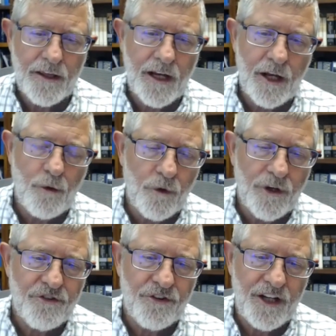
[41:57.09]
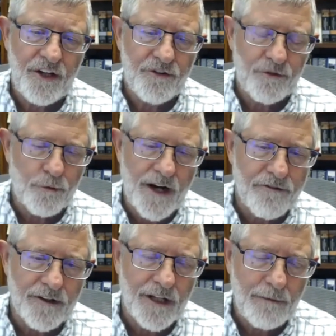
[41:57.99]
in which these
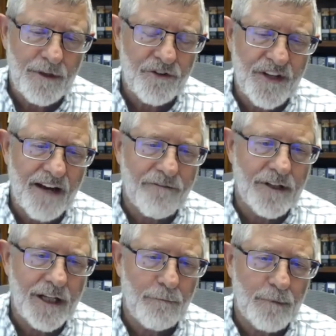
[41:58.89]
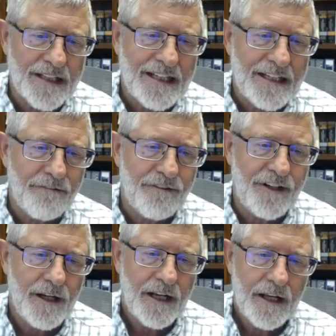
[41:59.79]
Nephilim lived,